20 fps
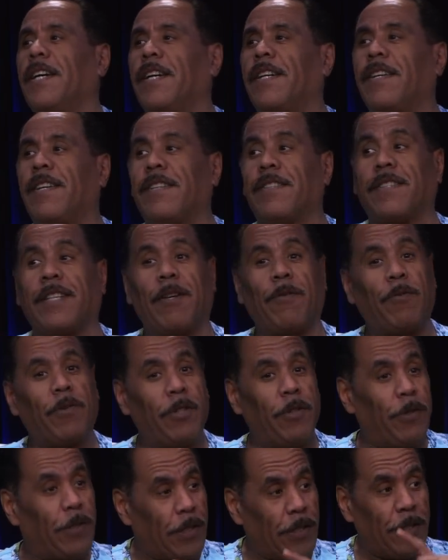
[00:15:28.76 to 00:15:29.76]
And I was like, well,
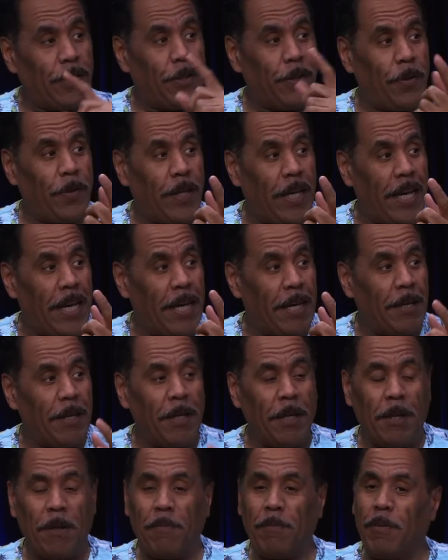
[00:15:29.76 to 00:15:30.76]
you can do that,
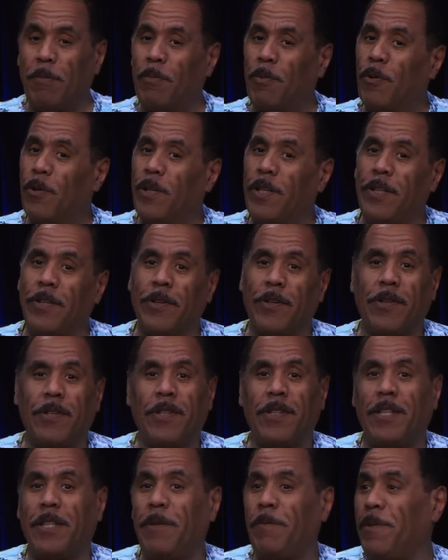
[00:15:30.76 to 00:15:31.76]
but boy, you're going to
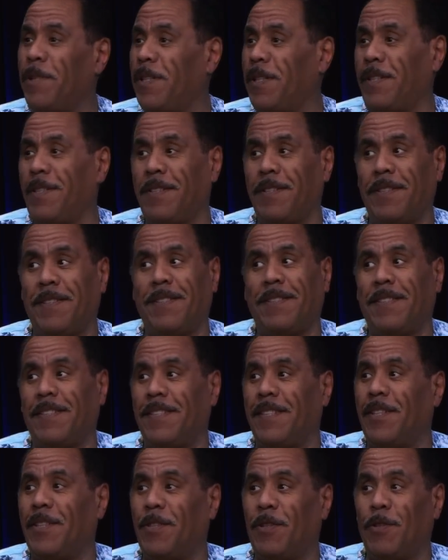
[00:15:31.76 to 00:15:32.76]
limit
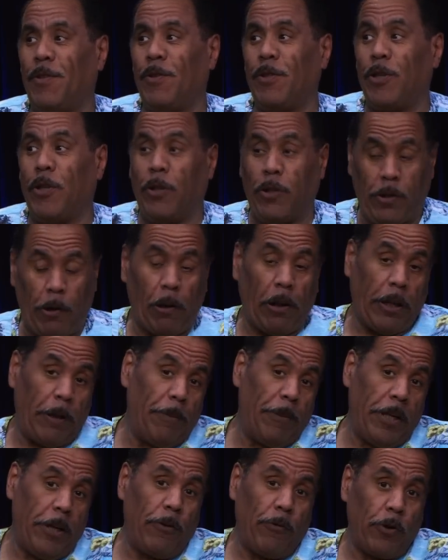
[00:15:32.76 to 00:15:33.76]

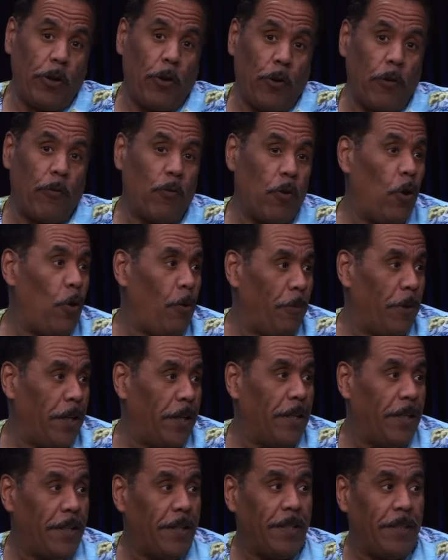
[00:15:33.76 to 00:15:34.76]
your enrollment.
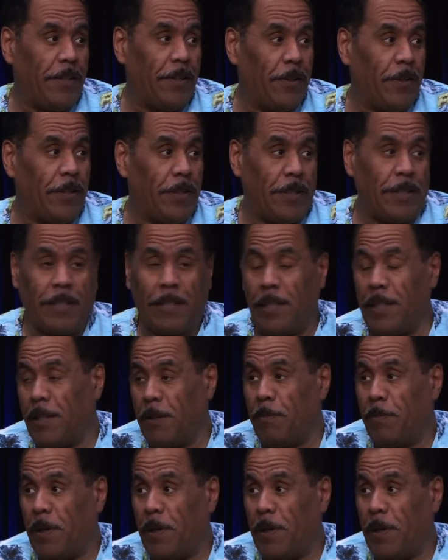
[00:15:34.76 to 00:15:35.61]
You know, it depends.